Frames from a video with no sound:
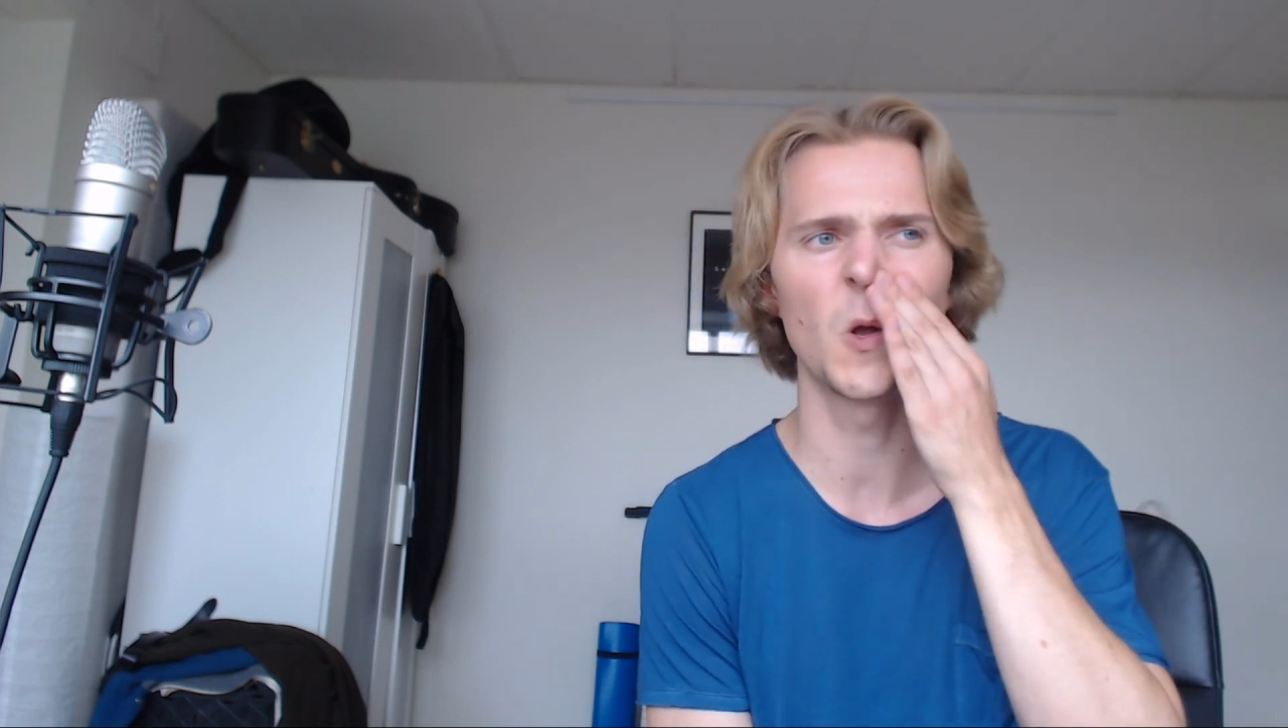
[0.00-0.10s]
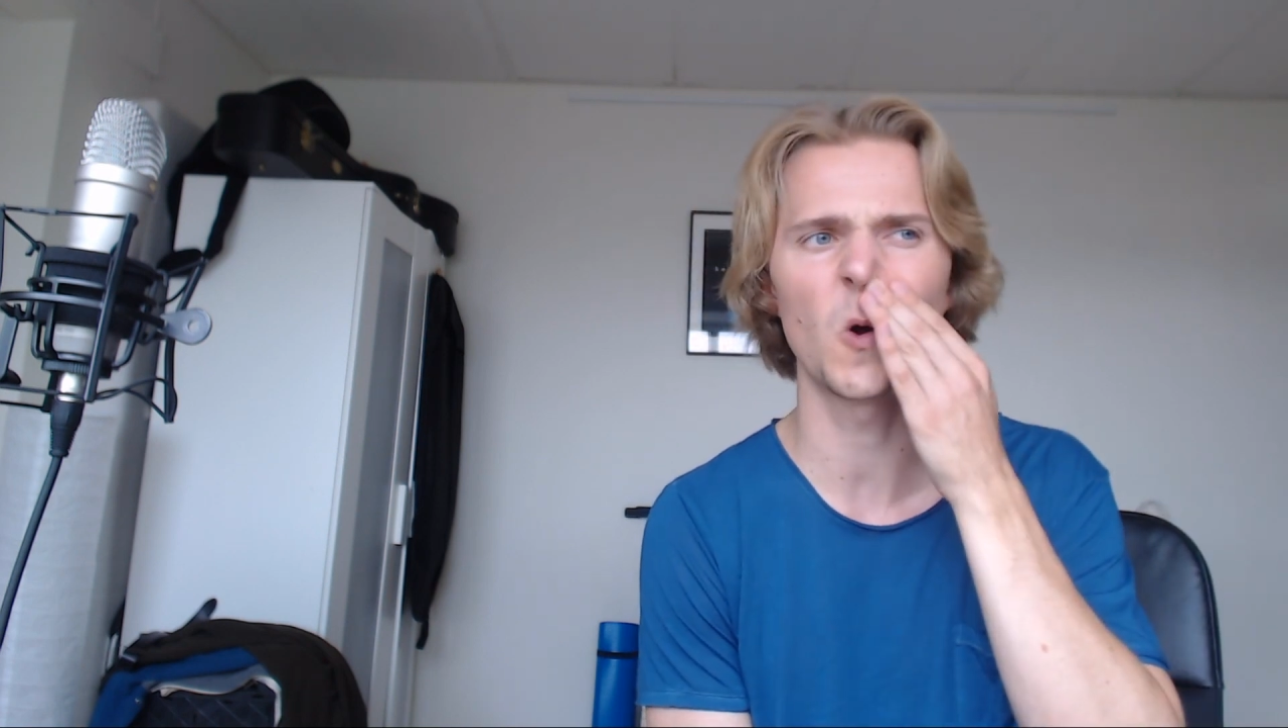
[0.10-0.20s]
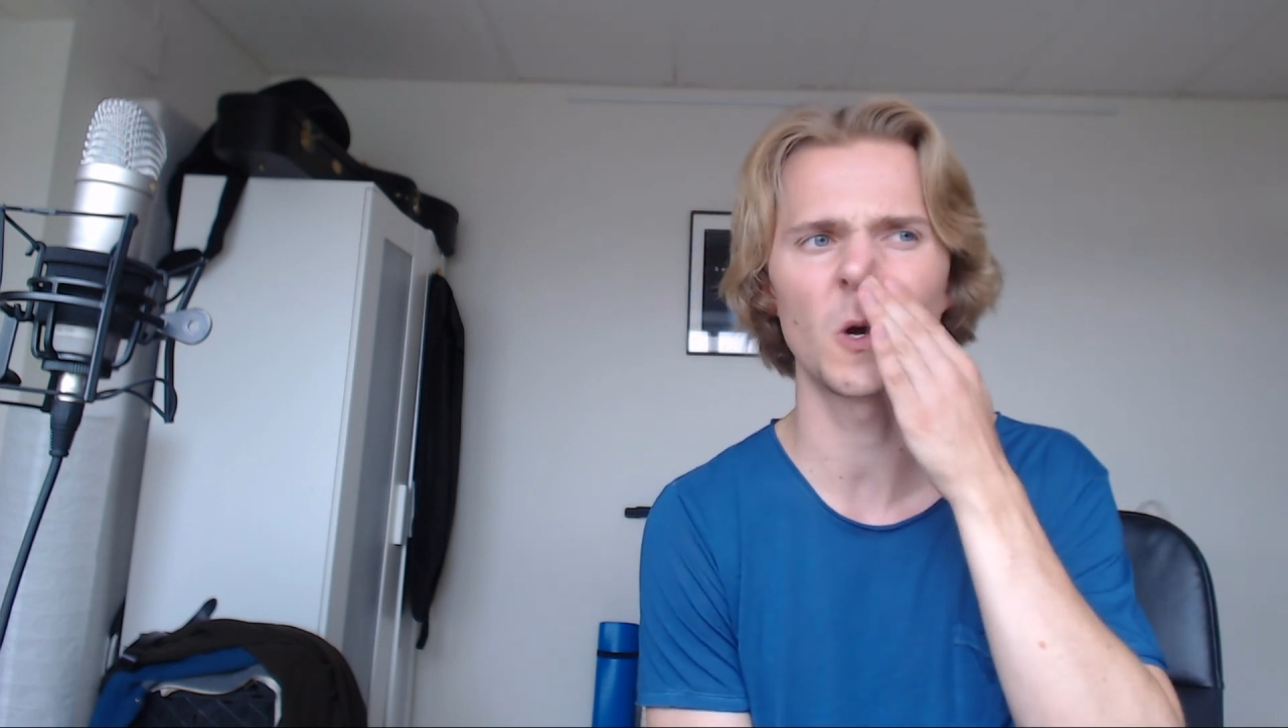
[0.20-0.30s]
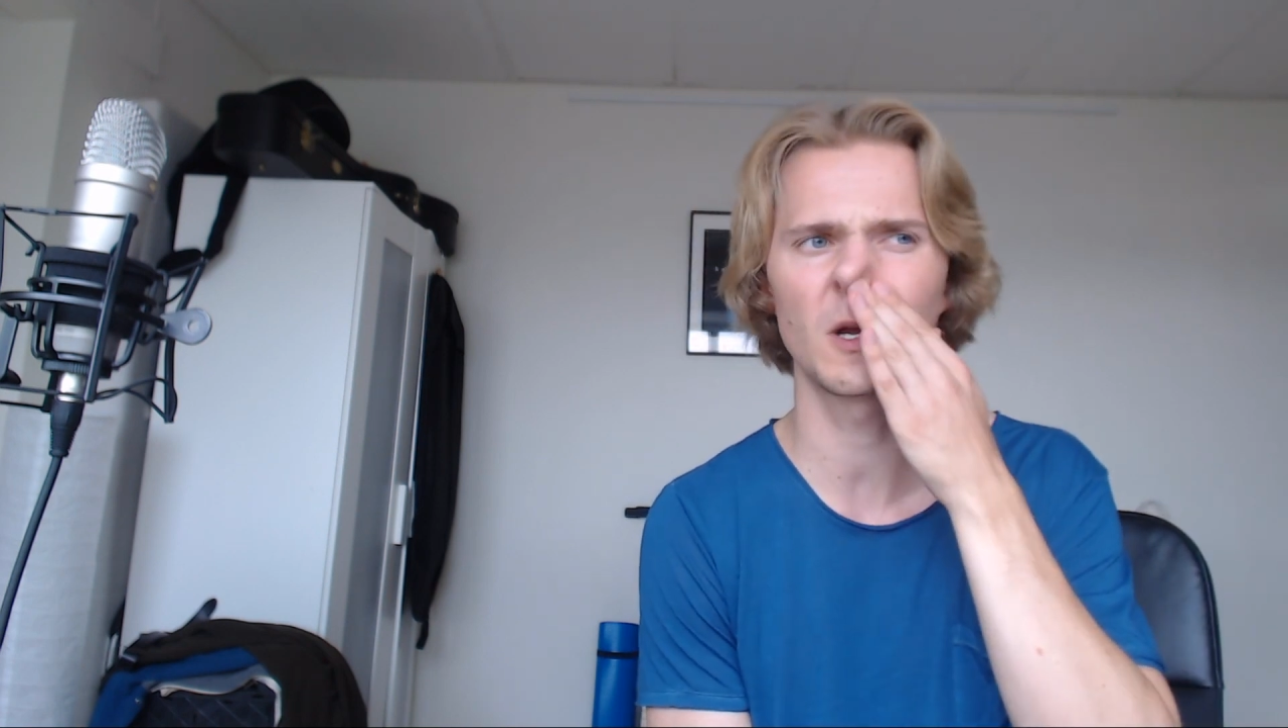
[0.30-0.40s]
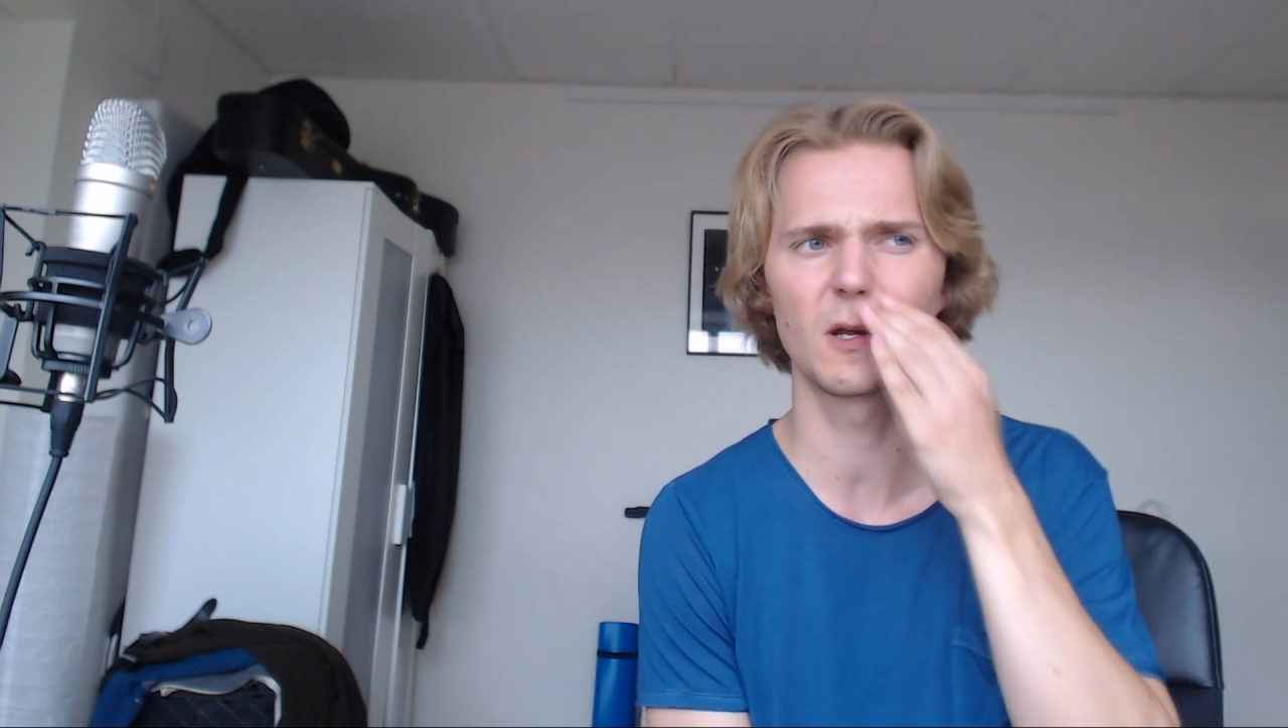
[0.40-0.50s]

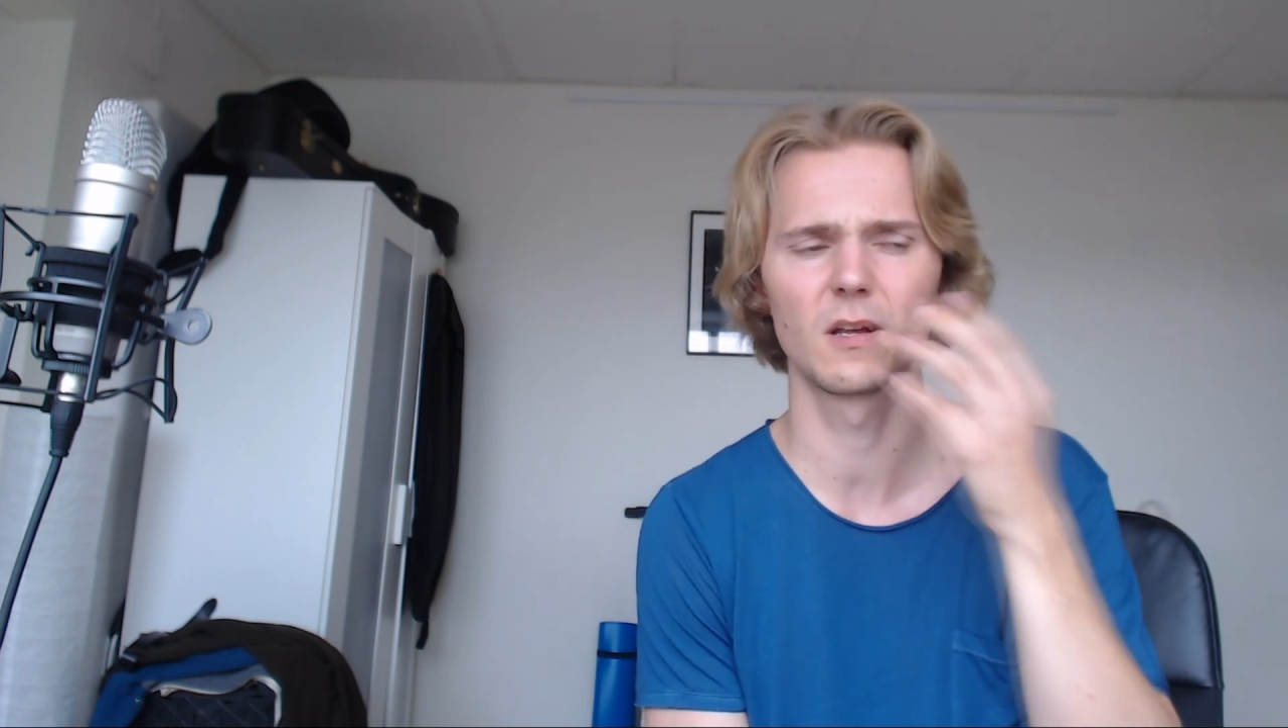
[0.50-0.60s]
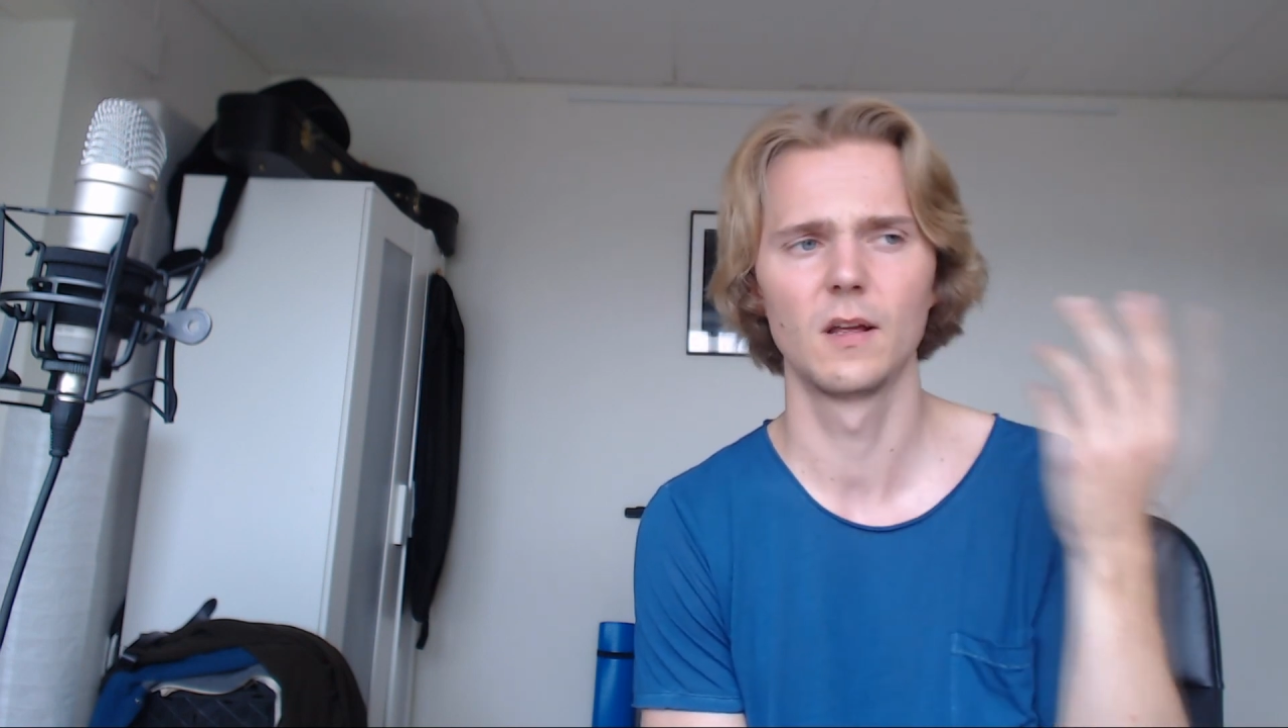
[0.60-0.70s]
York,